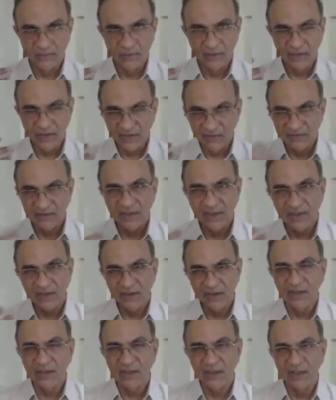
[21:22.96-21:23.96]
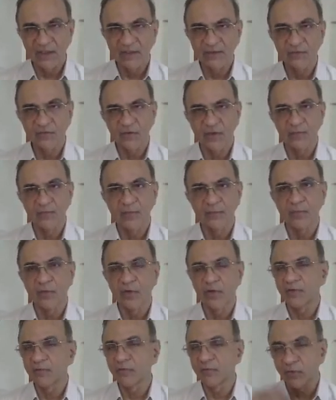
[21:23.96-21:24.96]
exact details from a
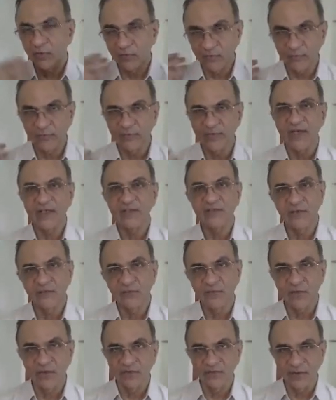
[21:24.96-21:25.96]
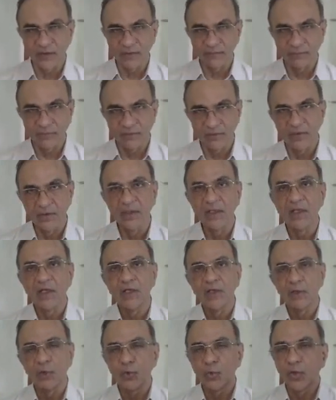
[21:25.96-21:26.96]
point of view of a fracture, for example.
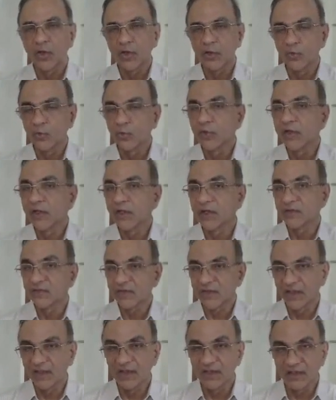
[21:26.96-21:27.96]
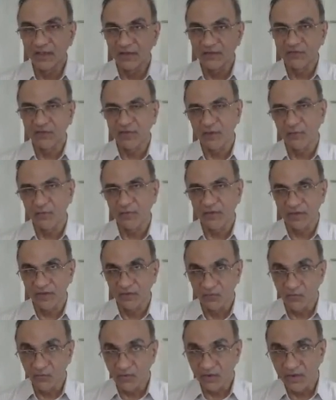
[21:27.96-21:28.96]
You are doing a skeletal survey. The
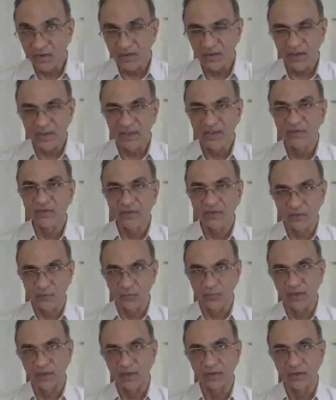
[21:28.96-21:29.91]
word is survey.